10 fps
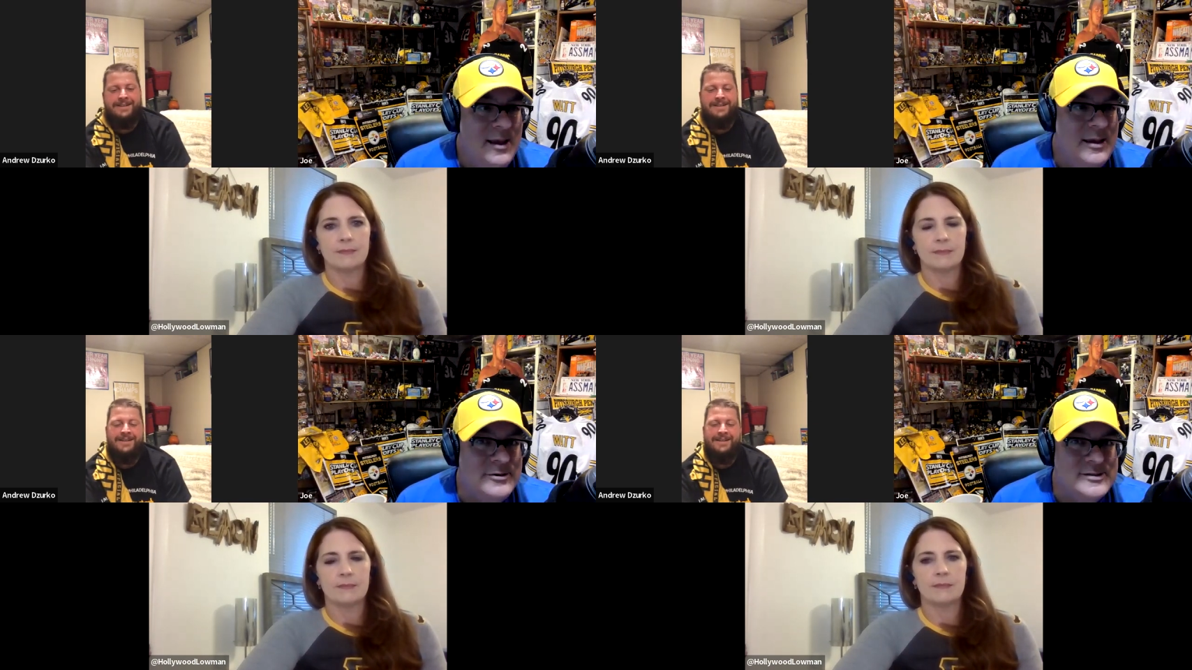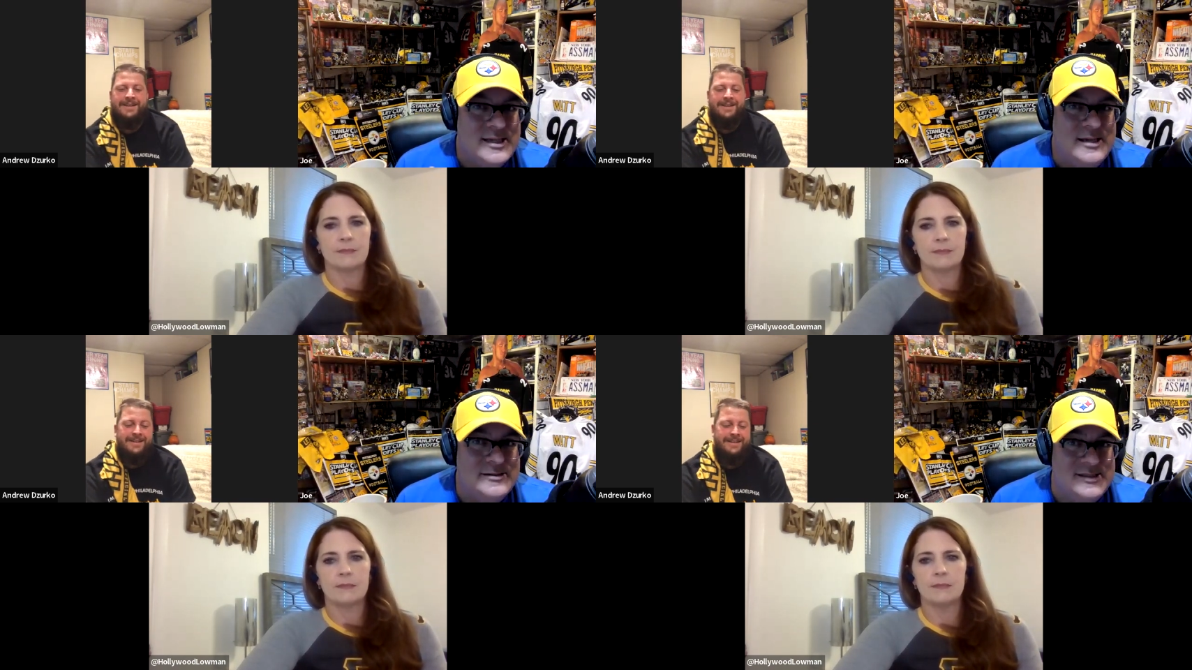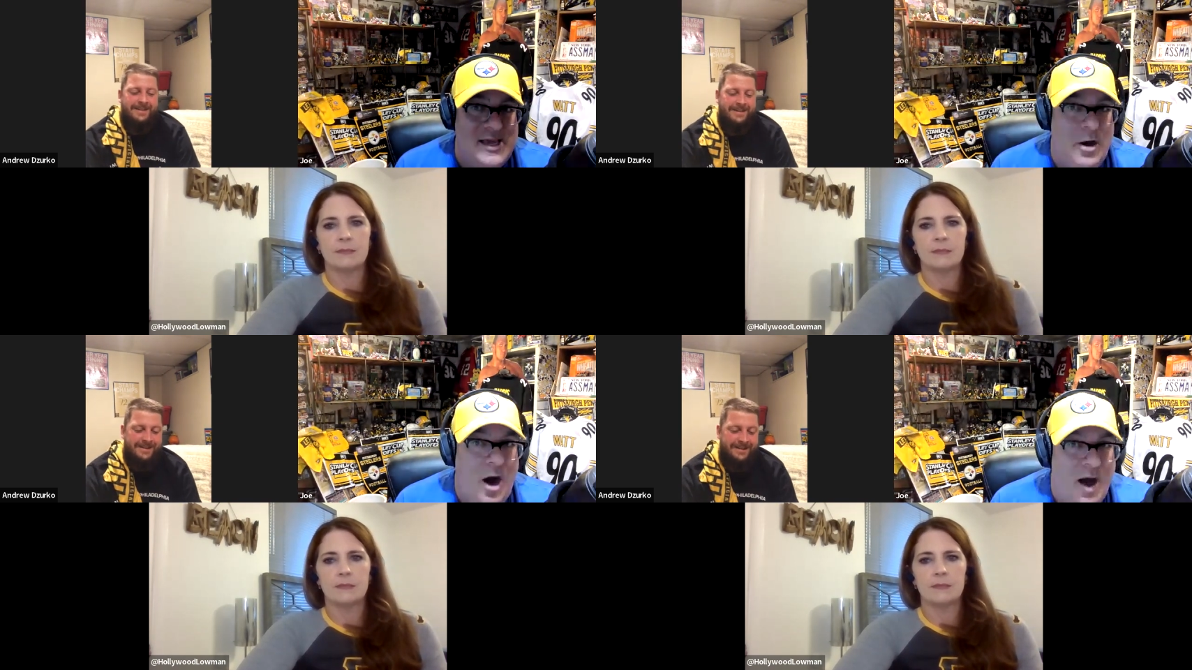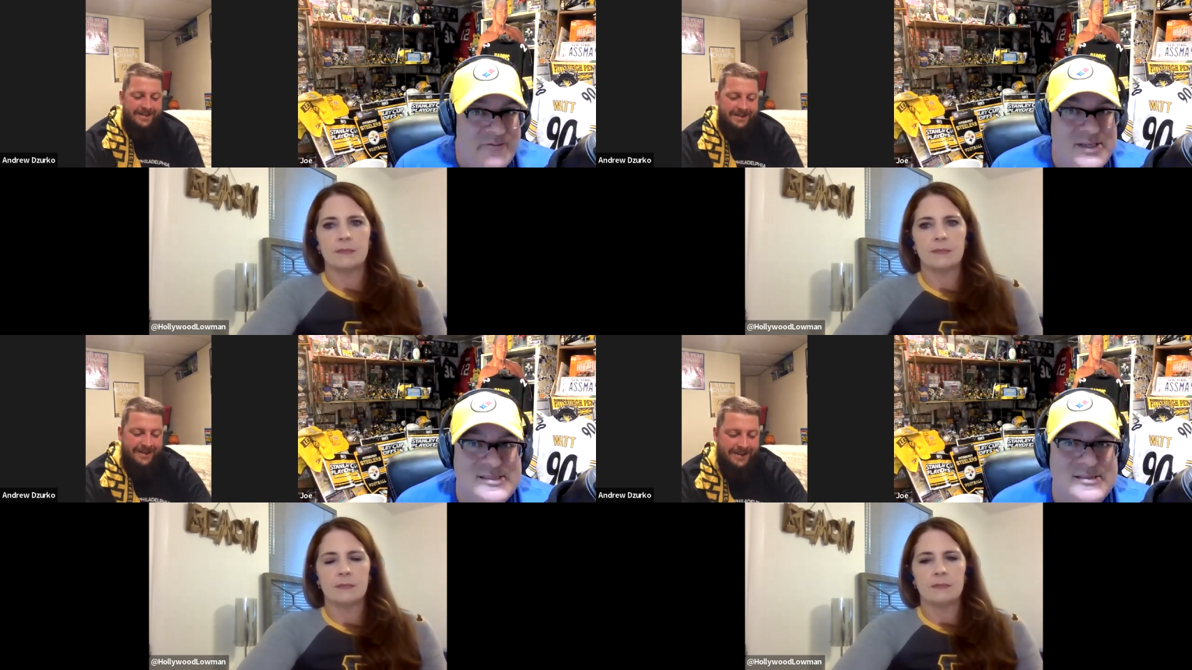Speaker 1: Here's here's the thing.
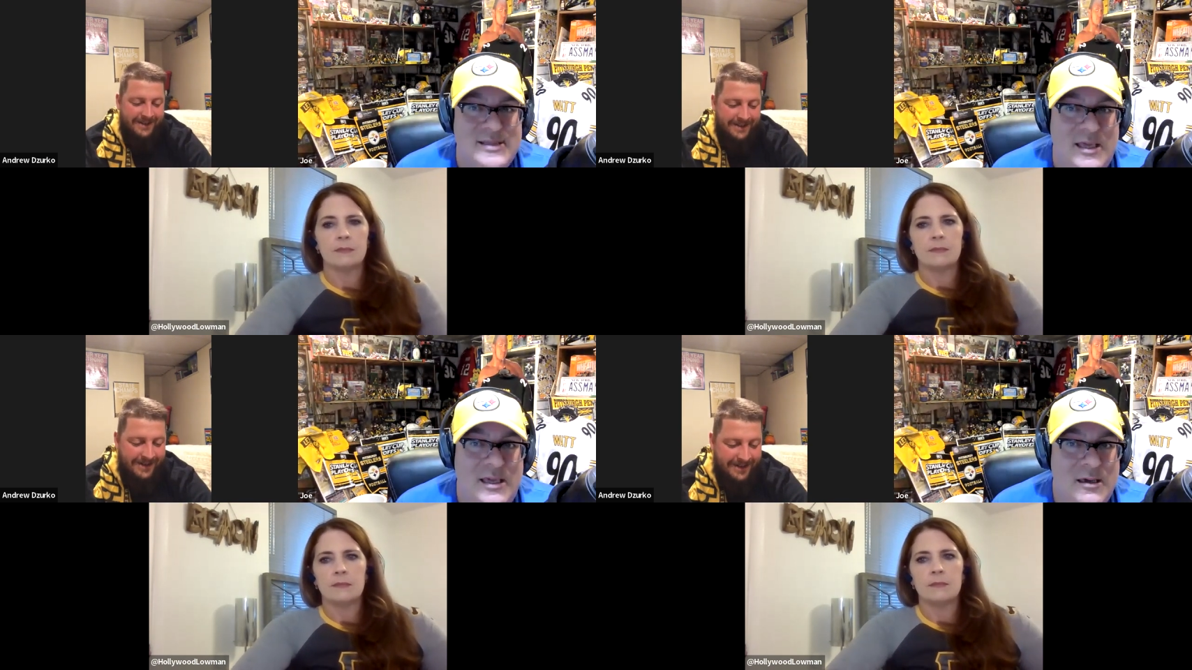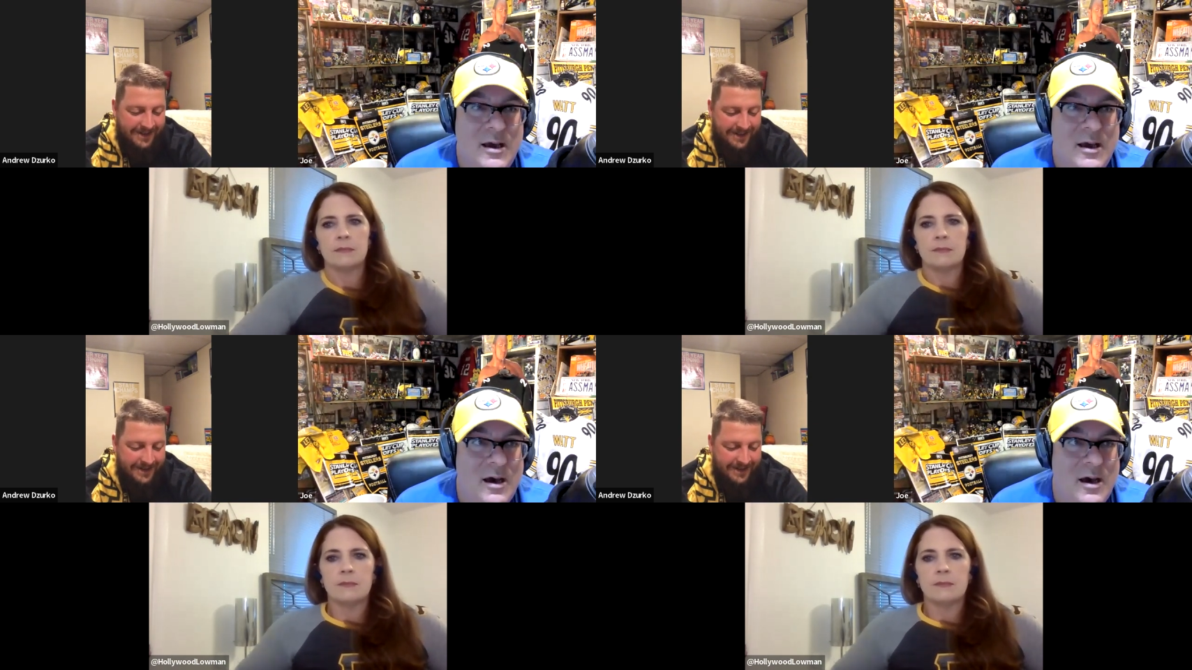Obviously,